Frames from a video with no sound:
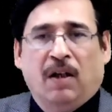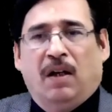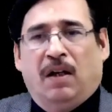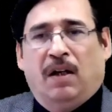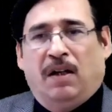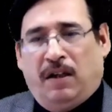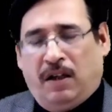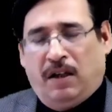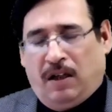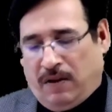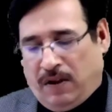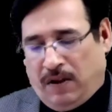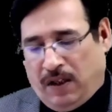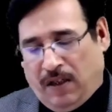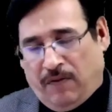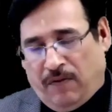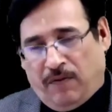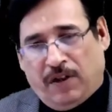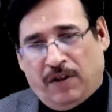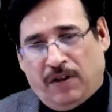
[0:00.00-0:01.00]
And now,
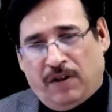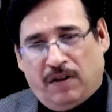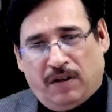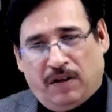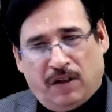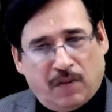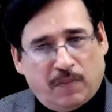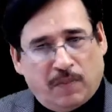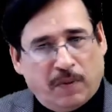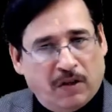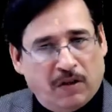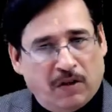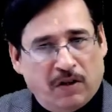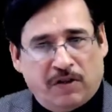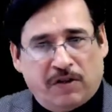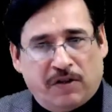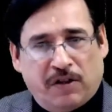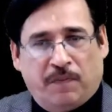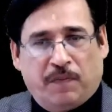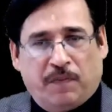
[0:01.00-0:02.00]
even this particular
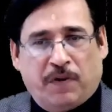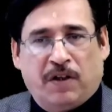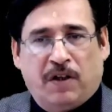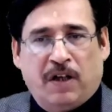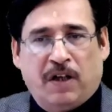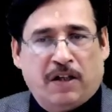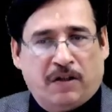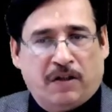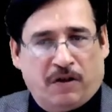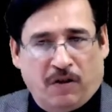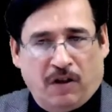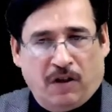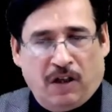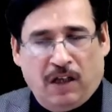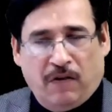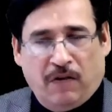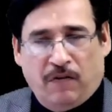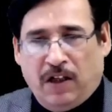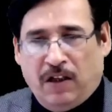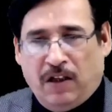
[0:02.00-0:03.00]
chapter at your
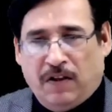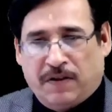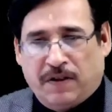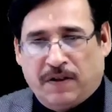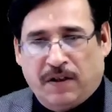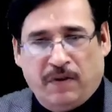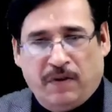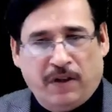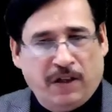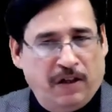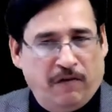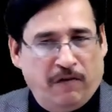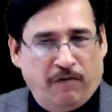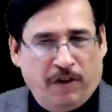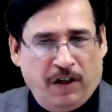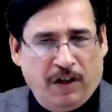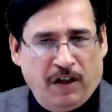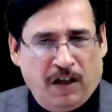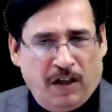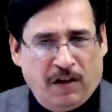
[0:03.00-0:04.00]
level is given
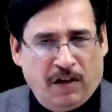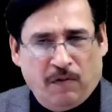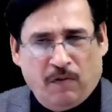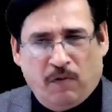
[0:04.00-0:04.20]
in a